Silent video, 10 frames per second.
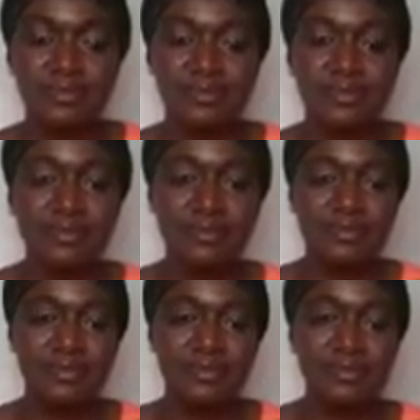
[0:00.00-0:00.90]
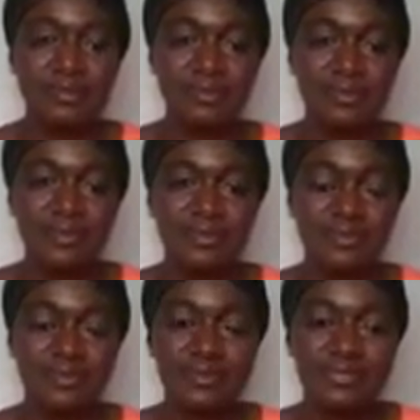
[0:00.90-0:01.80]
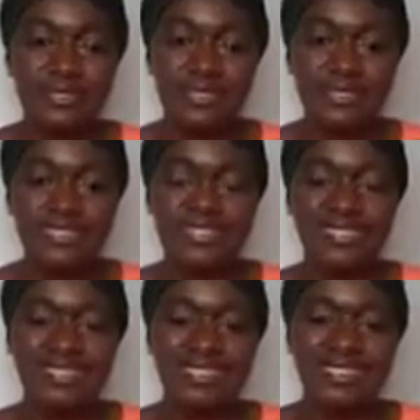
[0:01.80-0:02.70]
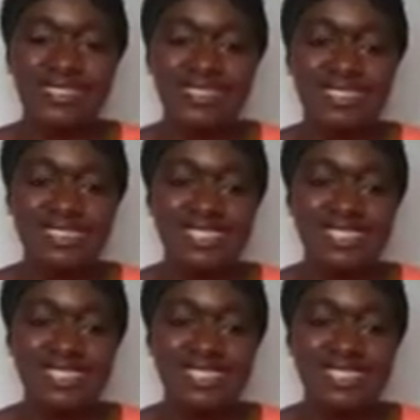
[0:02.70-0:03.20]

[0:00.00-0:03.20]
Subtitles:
(silent)